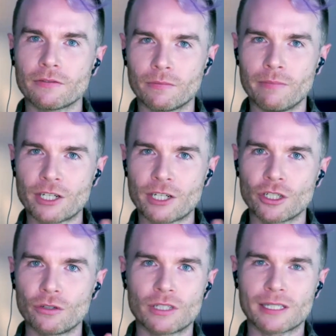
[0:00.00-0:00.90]
measure
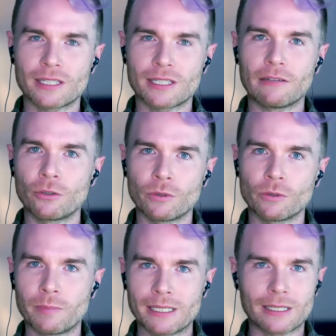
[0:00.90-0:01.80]
you to see if you
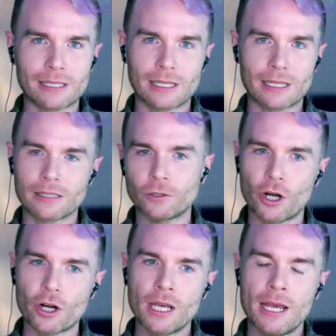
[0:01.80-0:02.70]
will be successful or
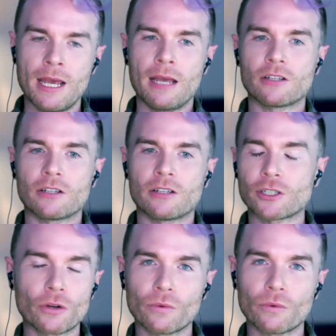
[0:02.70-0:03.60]
not, because they
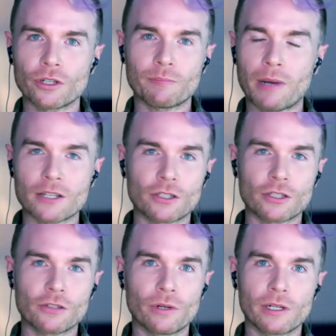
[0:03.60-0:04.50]
don't want to pass you
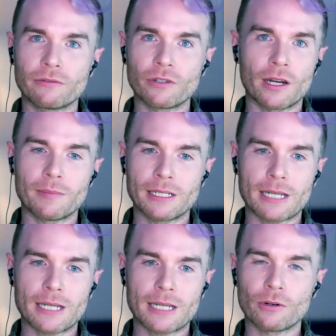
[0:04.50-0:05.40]
forward if you're going to be a
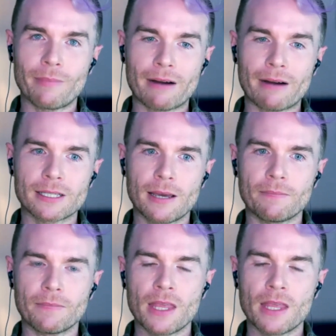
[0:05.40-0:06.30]
dud or embarrass
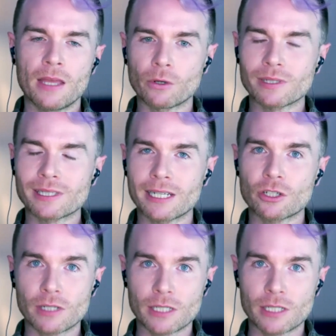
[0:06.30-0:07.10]
them. They want to assess your